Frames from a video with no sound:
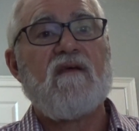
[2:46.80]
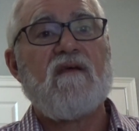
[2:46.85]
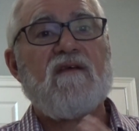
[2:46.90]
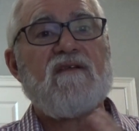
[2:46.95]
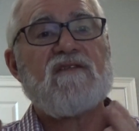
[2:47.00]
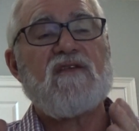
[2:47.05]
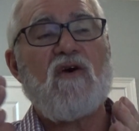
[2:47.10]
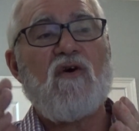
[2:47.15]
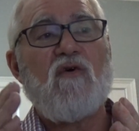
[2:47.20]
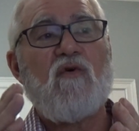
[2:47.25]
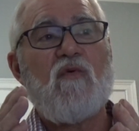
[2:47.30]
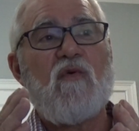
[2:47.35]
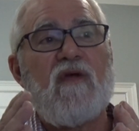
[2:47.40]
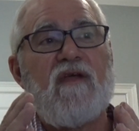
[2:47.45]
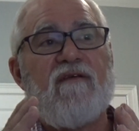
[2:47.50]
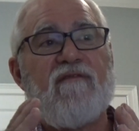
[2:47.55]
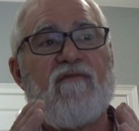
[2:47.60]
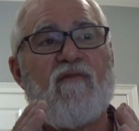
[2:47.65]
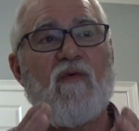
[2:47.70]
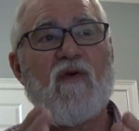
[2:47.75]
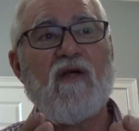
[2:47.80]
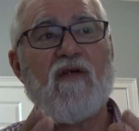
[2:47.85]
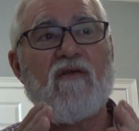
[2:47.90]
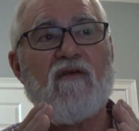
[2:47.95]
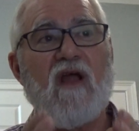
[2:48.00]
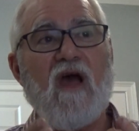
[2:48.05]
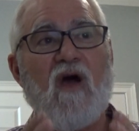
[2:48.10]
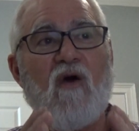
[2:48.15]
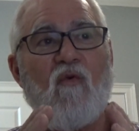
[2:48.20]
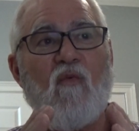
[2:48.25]
So if we're
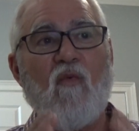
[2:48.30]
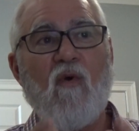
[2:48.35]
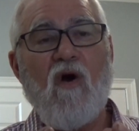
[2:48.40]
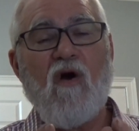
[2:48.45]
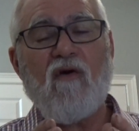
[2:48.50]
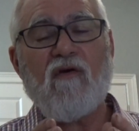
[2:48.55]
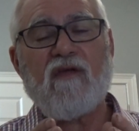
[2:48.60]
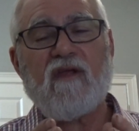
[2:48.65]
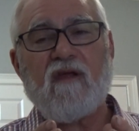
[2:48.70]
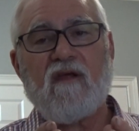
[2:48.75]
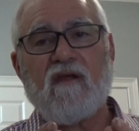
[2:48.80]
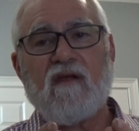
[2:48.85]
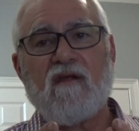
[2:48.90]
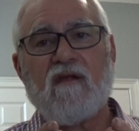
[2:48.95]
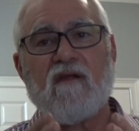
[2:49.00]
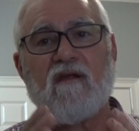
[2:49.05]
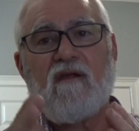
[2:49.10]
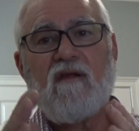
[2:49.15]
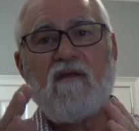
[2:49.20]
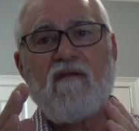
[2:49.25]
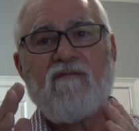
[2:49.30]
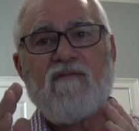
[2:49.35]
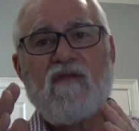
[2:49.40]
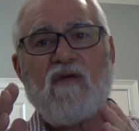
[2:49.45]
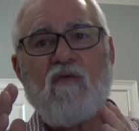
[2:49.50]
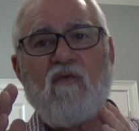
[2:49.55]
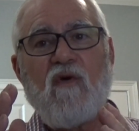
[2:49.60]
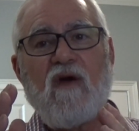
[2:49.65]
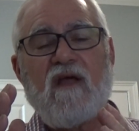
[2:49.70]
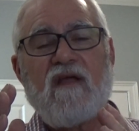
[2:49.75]
not walking
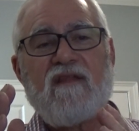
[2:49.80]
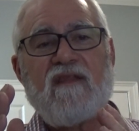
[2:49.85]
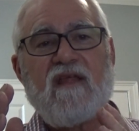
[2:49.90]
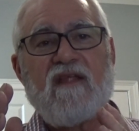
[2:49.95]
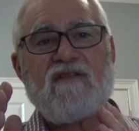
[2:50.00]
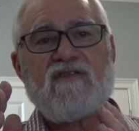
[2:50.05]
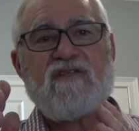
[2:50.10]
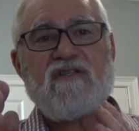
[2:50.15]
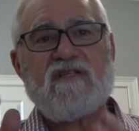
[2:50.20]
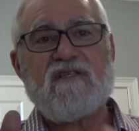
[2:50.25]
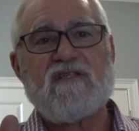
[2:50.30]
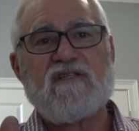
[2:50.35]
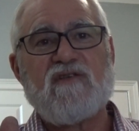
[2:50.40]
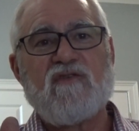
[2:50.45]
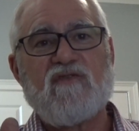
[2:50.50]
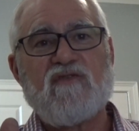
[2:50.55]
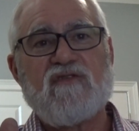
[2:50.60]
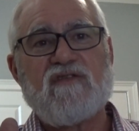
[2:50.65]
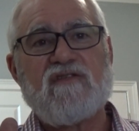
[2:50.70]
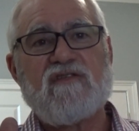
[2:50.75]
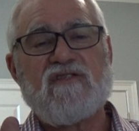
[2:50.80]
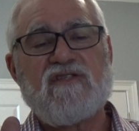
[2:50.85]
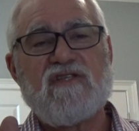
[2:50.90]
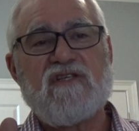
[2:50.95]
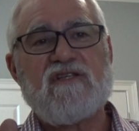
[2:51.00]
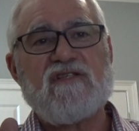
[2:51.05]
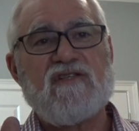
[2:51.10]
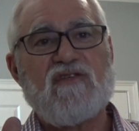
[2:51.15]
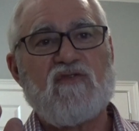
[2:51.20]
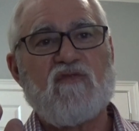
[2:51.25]
the way that
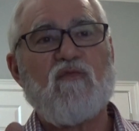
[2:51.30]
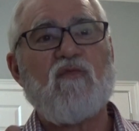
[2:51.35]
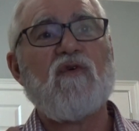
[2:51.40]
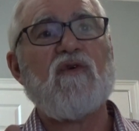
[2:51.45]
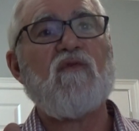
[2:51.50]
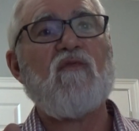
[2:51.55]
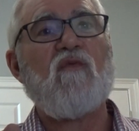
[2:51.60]
Jesus would